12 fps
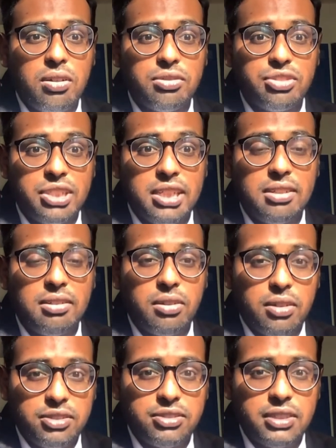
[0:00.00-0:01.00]
three
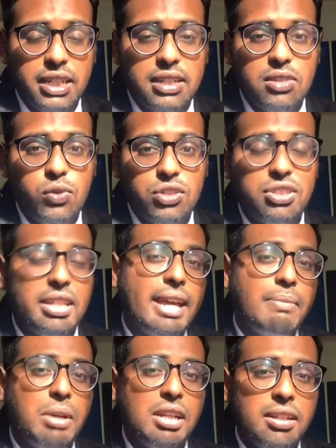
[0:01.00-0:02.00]
courts, in which the
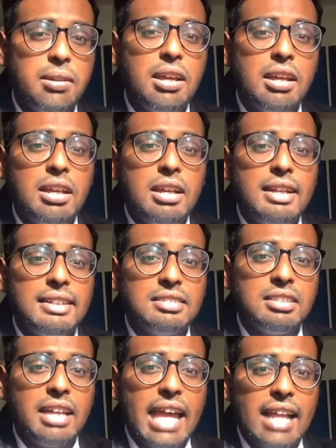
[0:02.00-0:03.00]
appellant
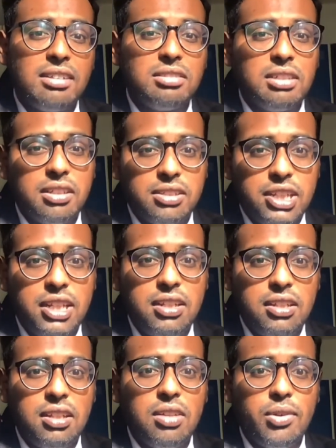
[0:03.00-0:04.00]
is held guilty
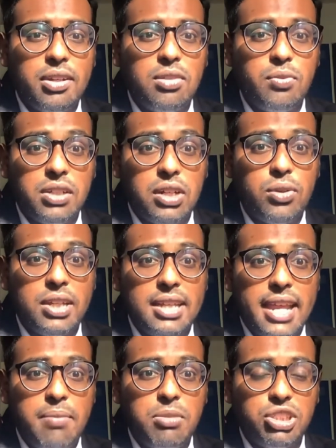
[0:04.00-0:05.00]
even without the
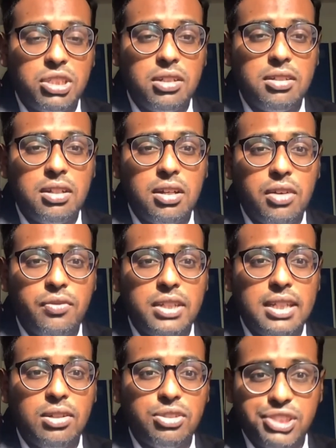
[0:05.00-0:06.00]
admission of
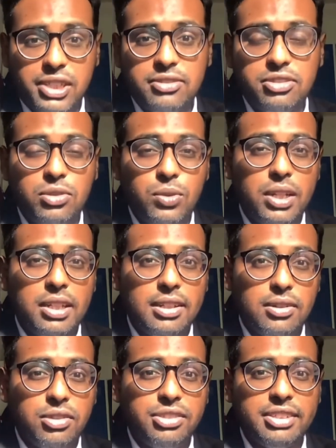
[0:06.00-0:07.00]
the questions during the
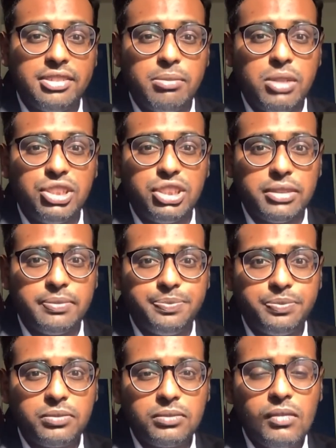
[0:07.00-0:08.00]
cross-examination.
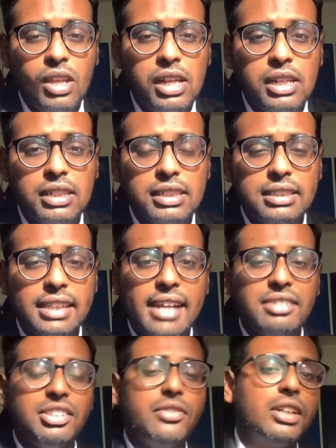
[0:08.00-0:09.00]
There are
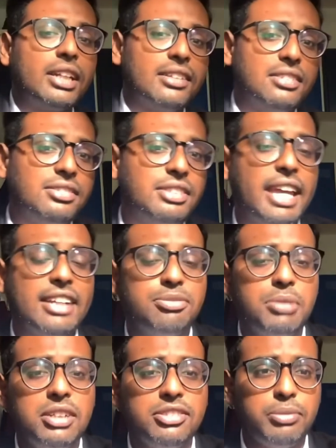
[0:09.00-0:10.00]
several cases that
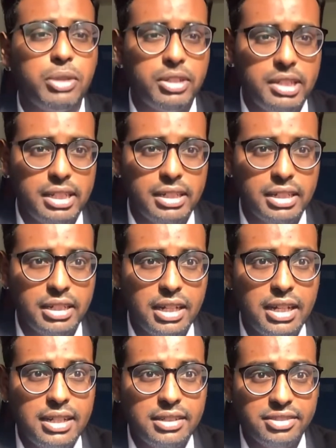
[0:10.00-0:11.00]
explains what the
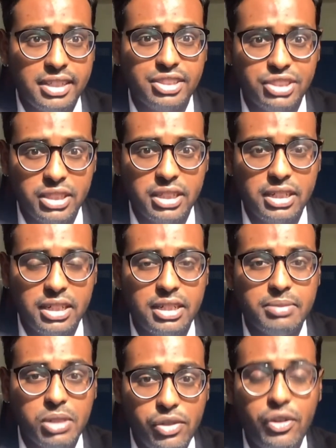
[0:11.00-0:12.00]
discussion
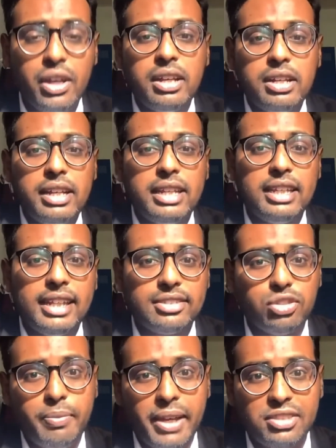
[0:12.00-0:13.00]
above. In the case
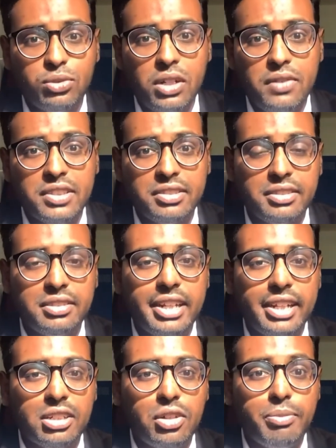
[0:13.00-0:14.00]
of Maxwell versus
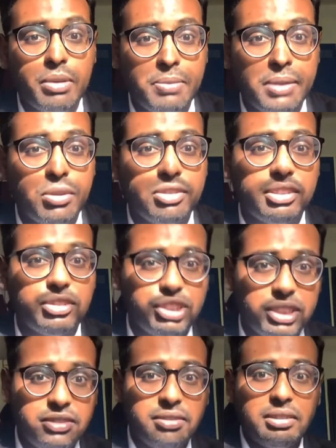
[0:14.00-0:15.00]
Director of Public
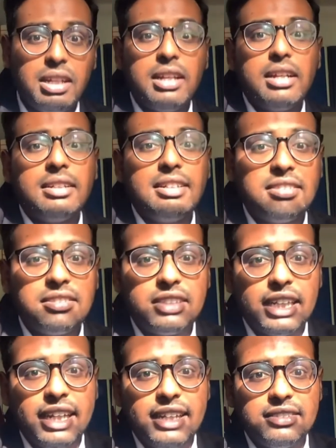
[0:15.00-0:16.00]
Prosecution, this is the
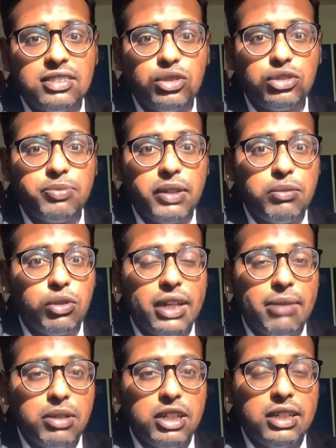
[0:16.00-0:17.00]
case used by both
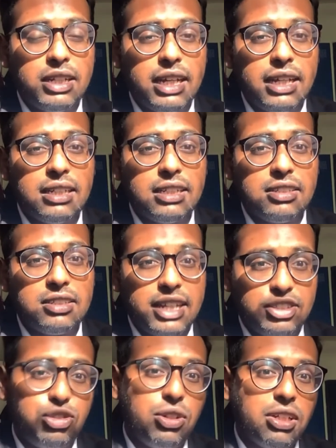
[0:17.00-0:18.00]
appellant and the
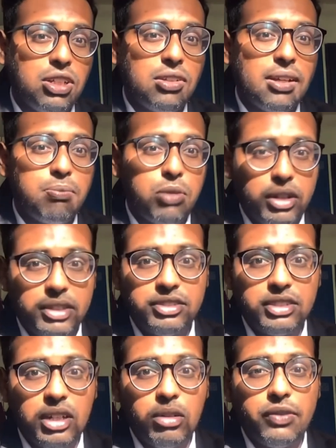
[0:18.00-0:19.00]
judge to argue their points.
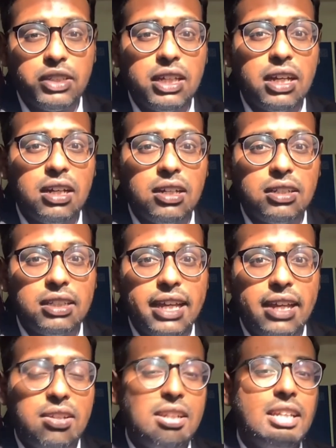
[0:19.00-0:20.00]
However,
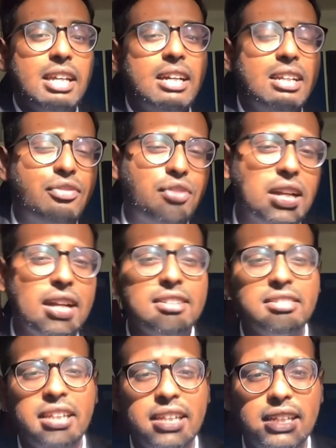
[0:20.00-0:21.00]
there are different
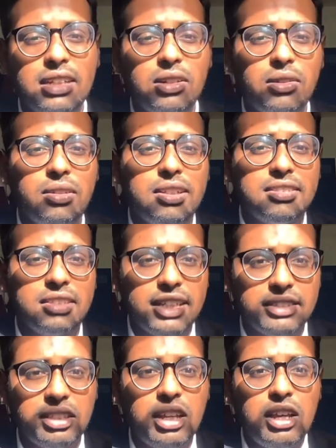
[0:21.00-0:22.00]
understanding on this
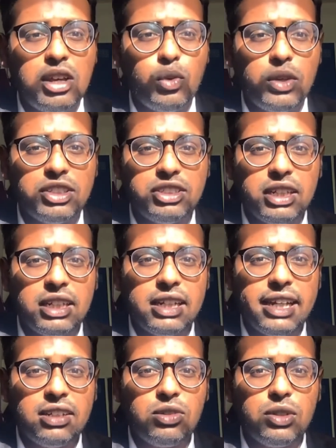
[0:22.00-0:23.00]
case, which
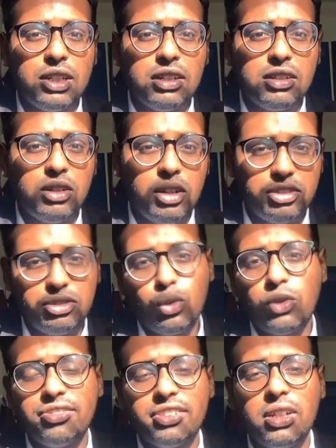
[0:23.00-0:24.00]
led to the Lords to
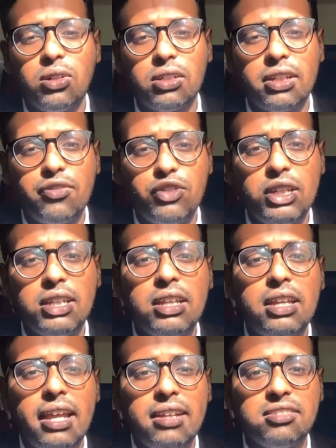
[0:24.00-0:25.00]
consider on carefully
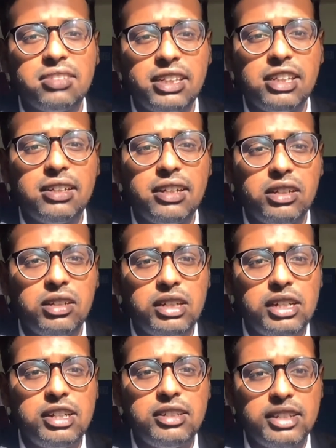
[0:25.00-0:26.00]
and decided that the
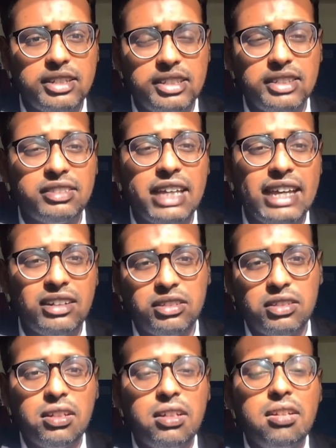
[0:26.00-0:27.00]
learned judge has erred
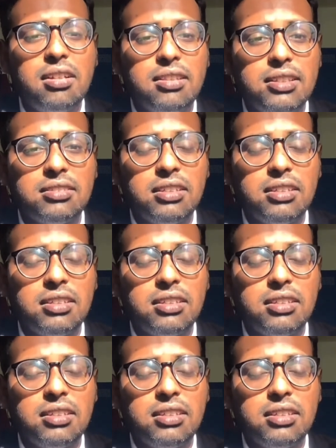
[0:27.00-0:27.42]
in this